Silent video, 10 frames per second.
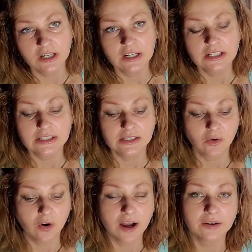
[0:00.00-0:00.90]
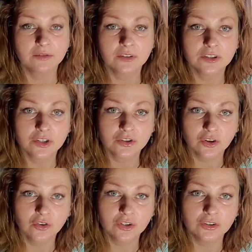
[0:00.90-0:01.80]
So I will
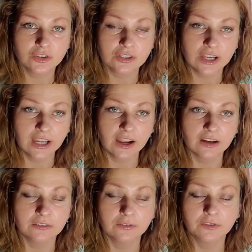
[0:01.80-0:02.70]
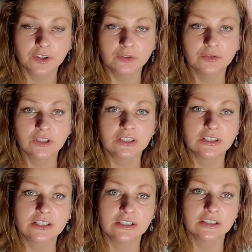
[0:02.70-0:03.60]
show you today a few
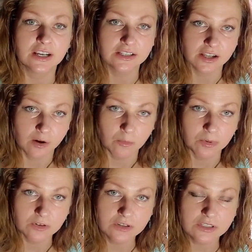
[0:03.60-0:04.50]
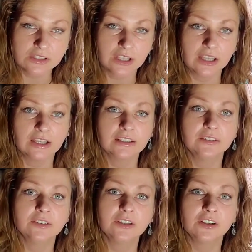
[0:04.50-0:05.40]
interesting examples, and
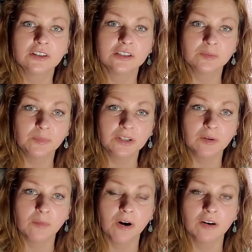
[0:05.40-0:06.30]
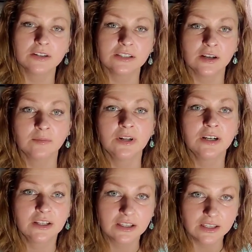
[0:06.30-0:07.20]
we're gonna speak about some
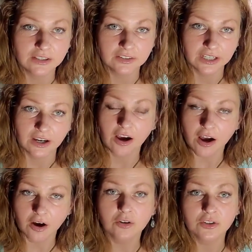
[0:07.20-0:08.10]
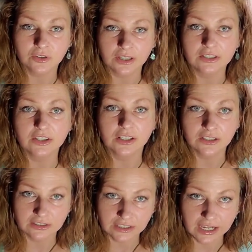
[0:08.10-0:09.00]
theory how to actually
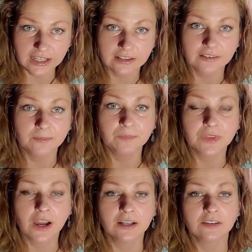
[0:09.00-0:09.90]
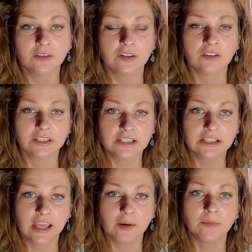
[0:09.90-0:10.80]
create that
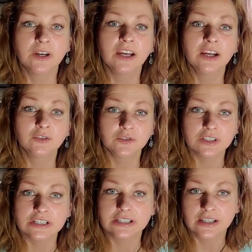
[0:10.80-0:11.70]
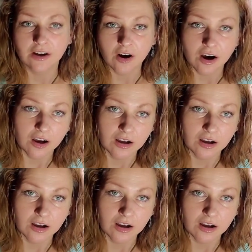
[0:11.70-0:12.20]
landscape with the